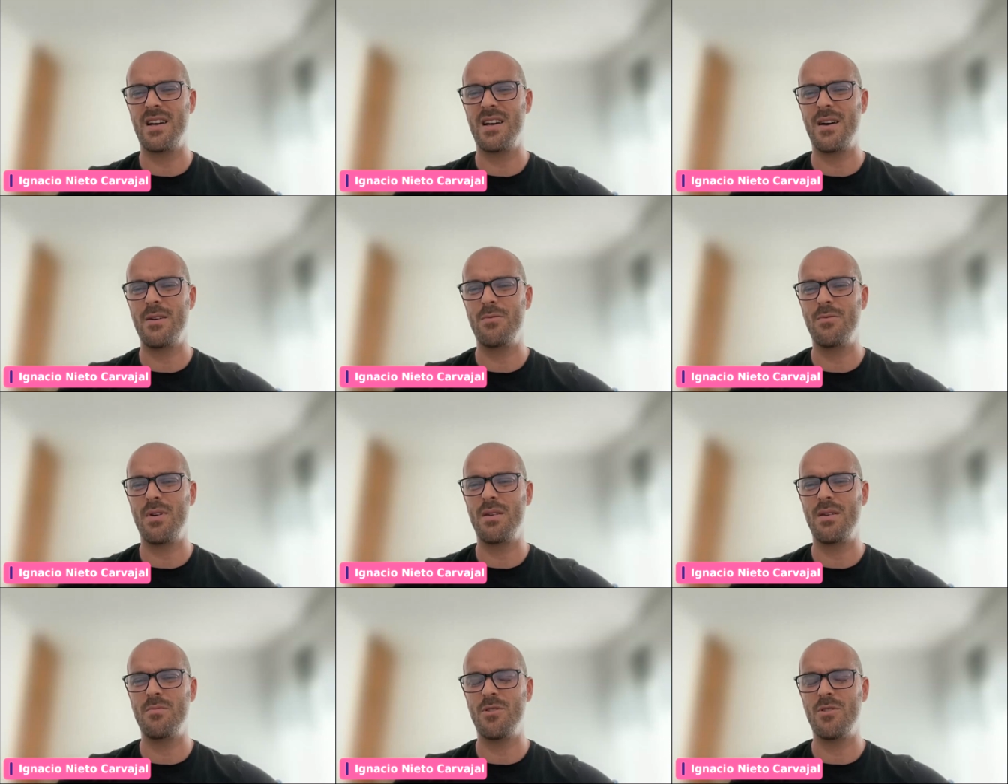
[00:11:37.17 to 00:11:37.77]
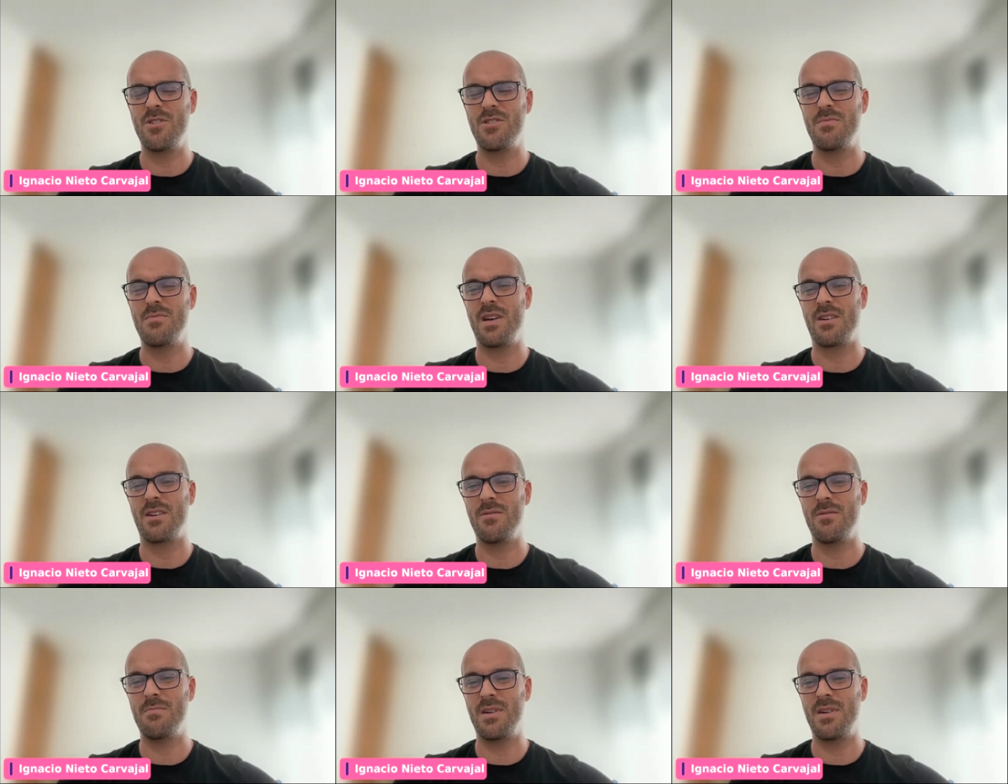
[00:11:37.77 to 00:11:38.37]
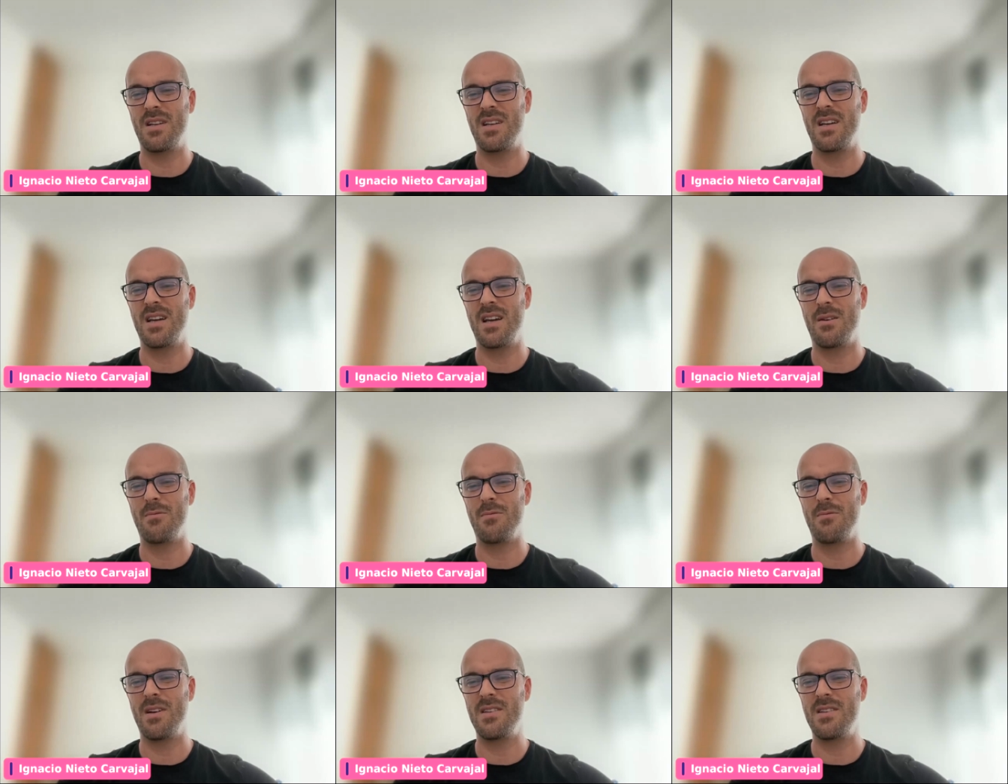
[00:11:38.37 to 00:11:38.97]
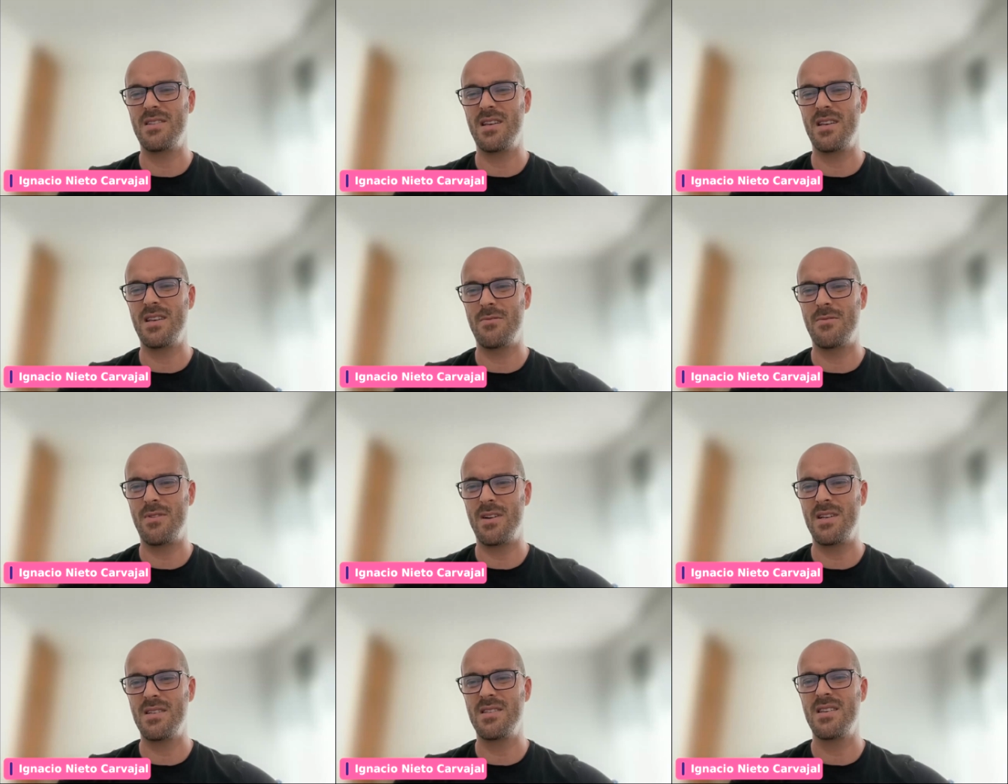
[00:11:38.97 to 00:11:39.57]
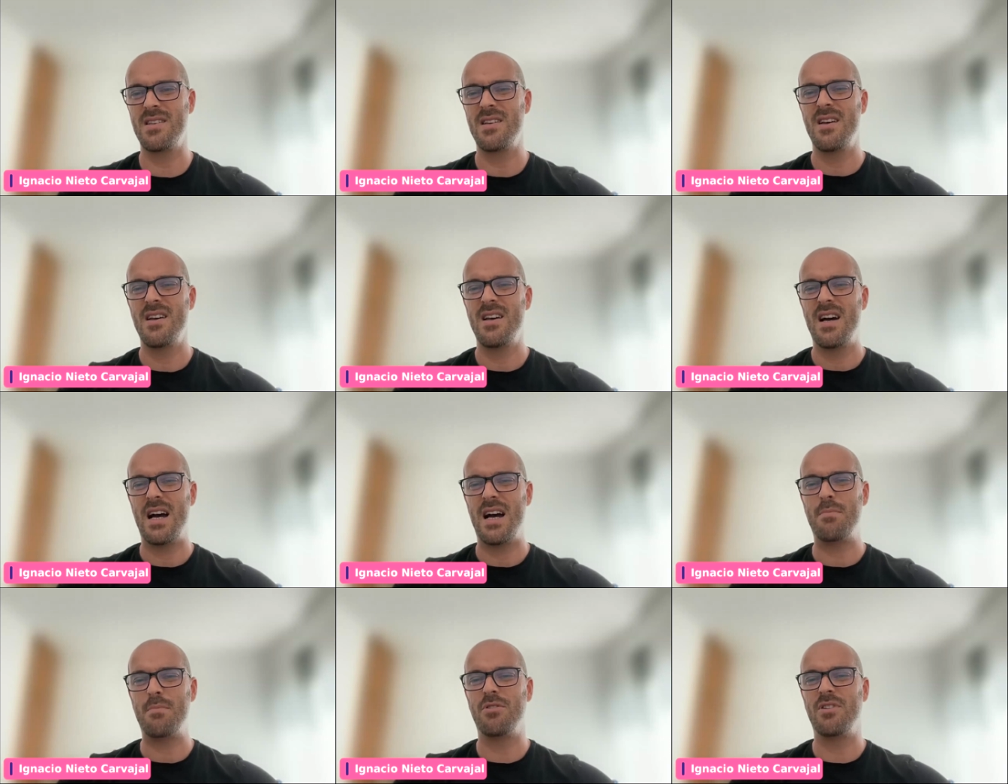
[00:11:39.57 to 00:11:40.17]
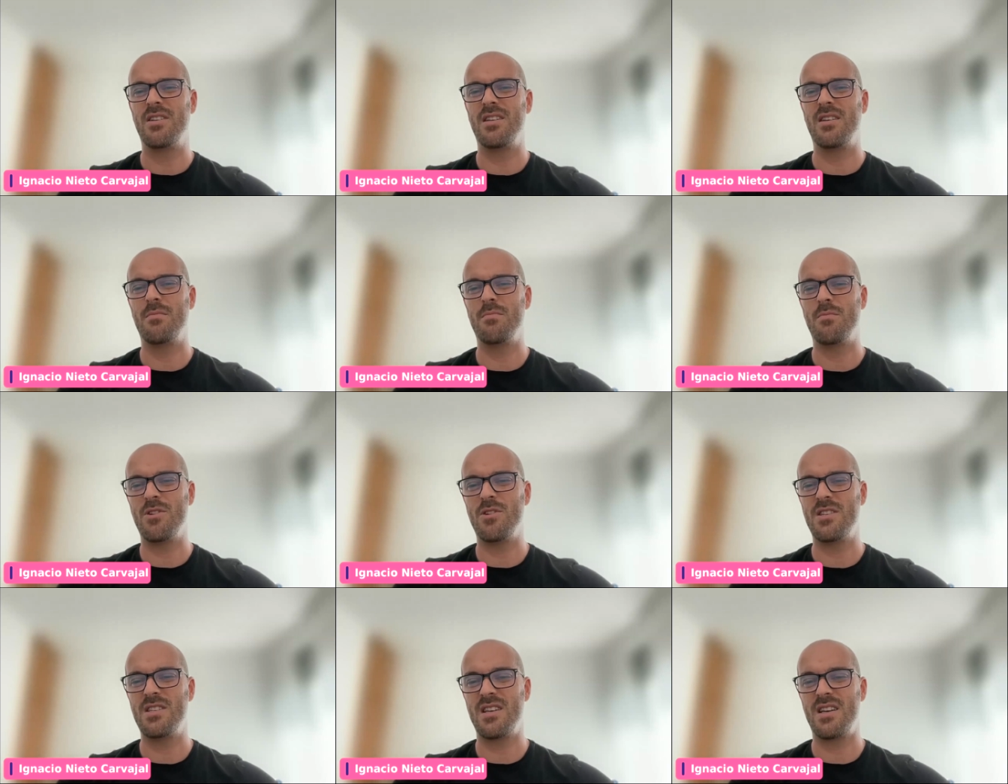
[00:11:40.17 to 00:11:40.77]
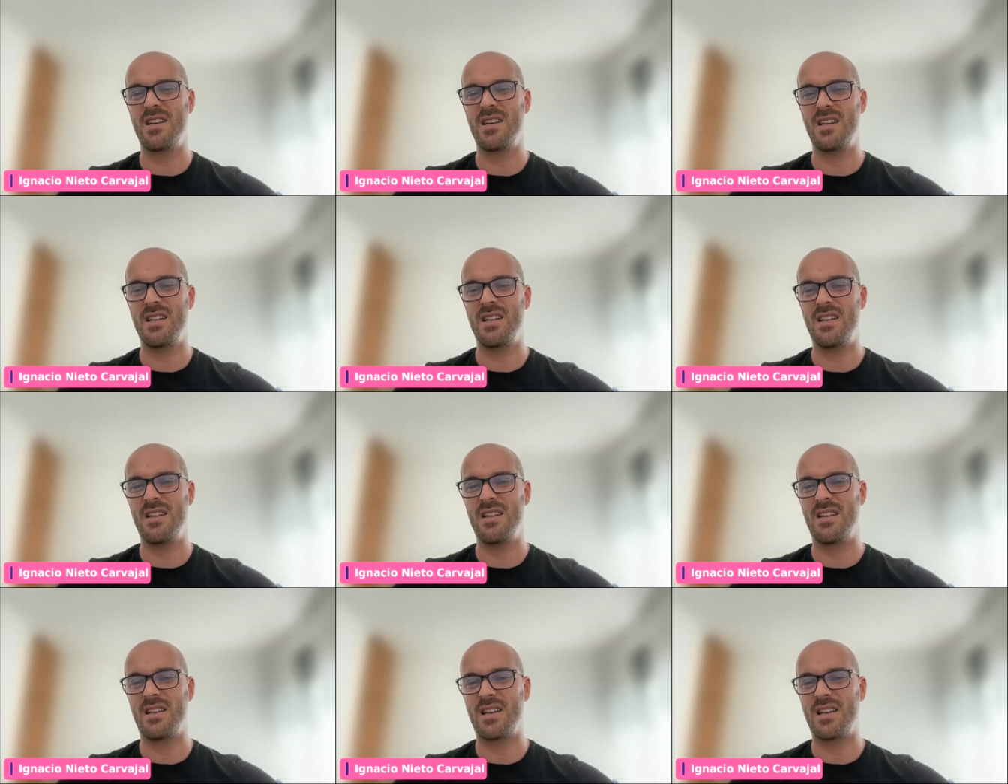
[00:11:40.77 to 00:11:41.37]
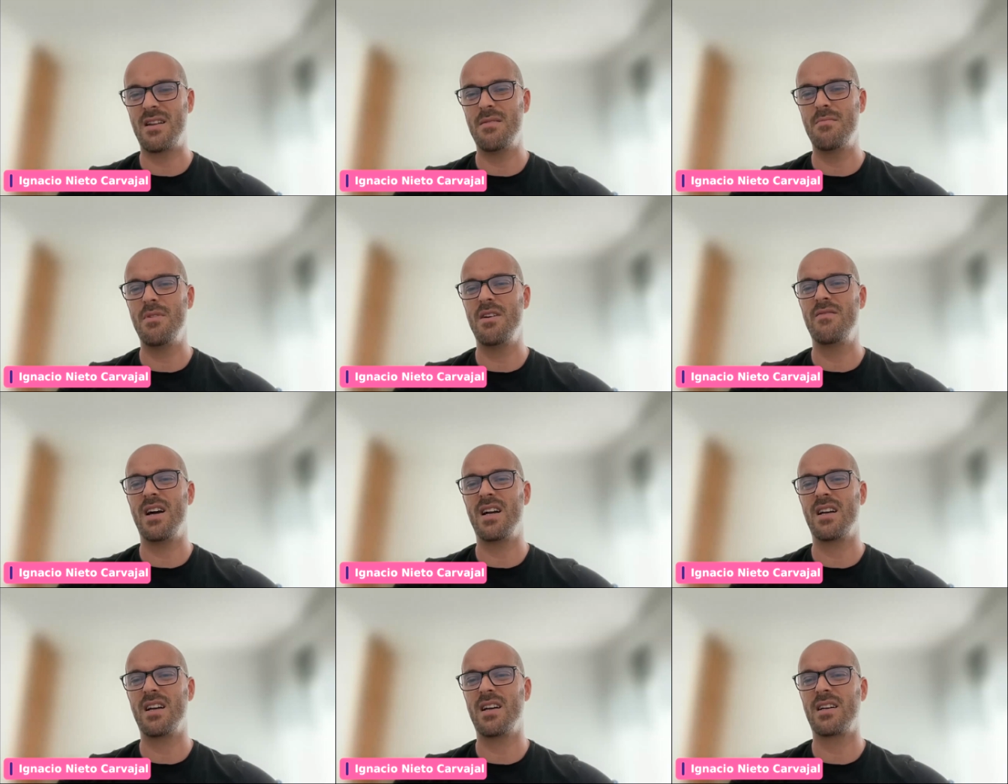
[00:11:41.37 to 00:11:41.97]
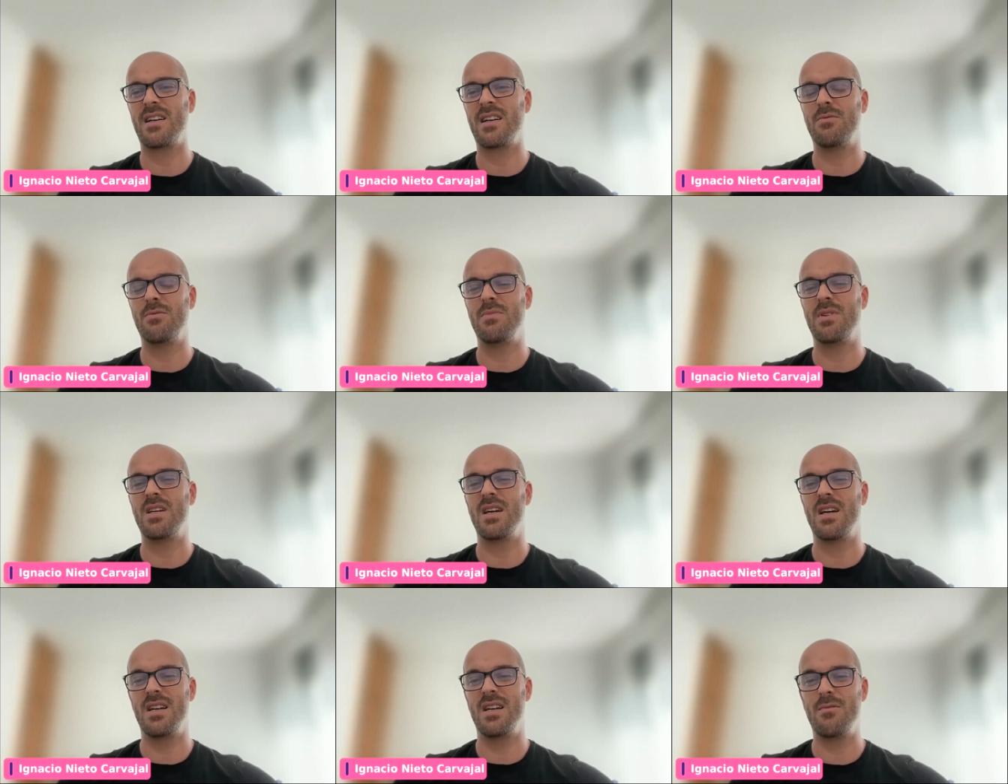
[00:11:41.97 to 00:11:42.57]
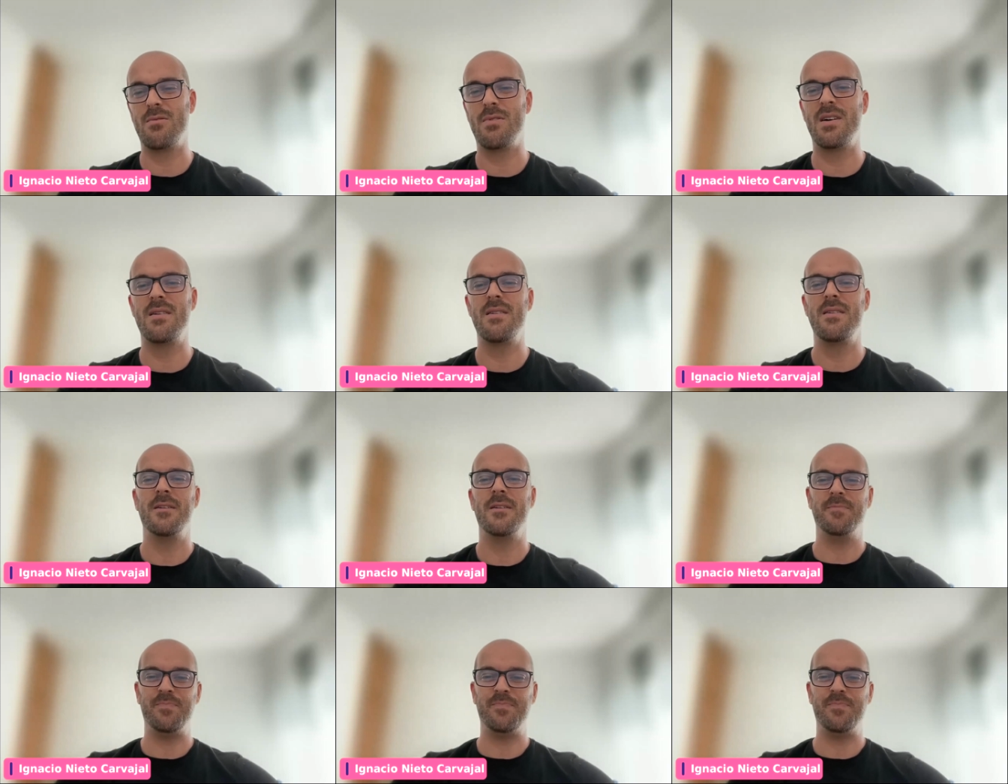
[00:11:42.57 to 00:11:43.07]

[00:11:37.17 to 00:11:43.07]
How do I invoice my company, and what is the address I put in the invoice, and can my bank account be anywhere?